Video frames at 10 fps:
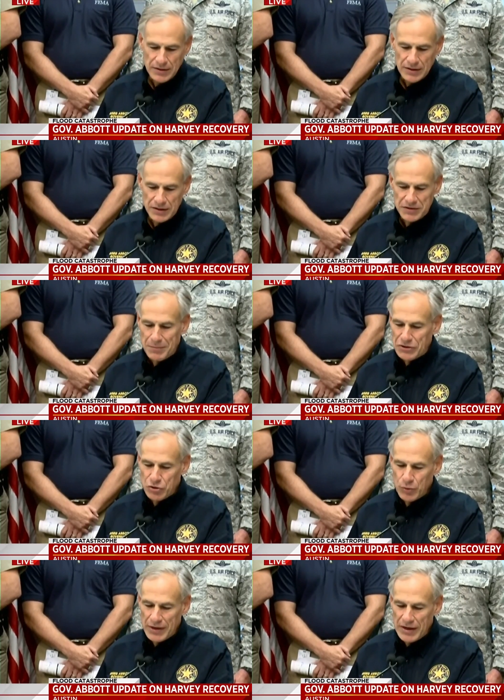As I
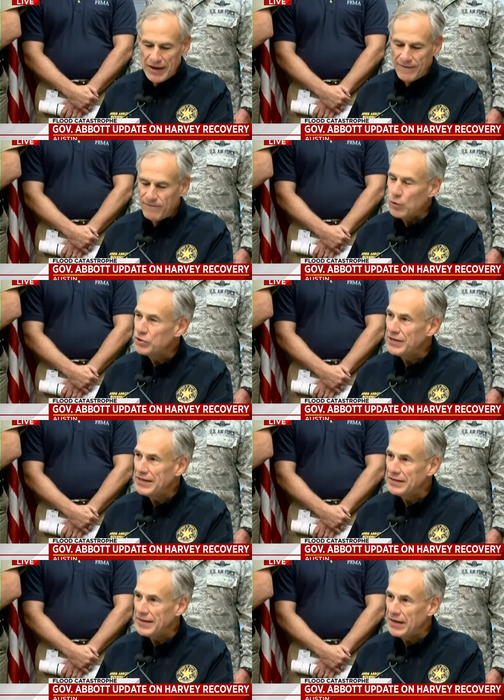mentioned, we now have
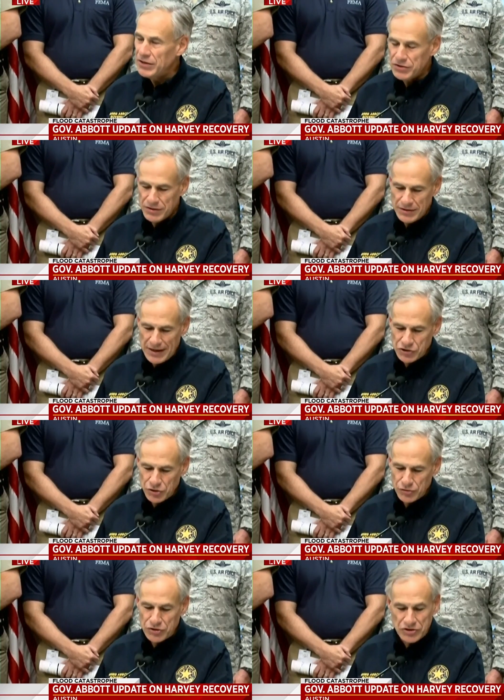14,000
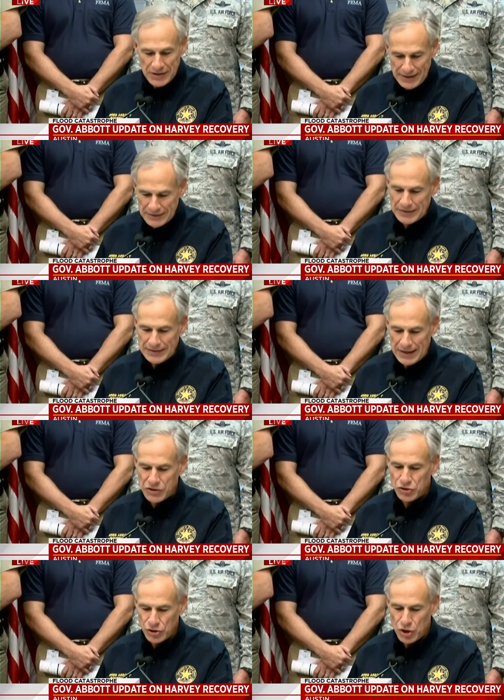national state
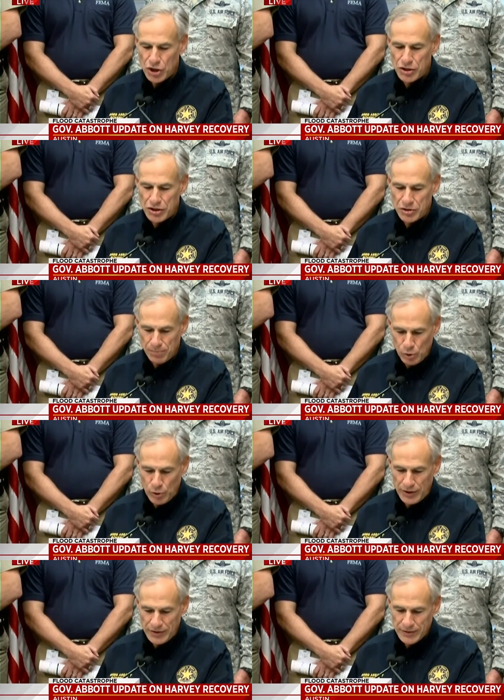National Guard
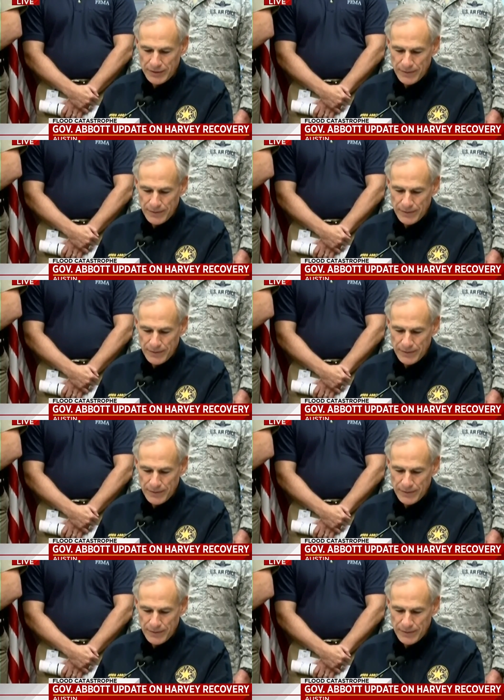deployed,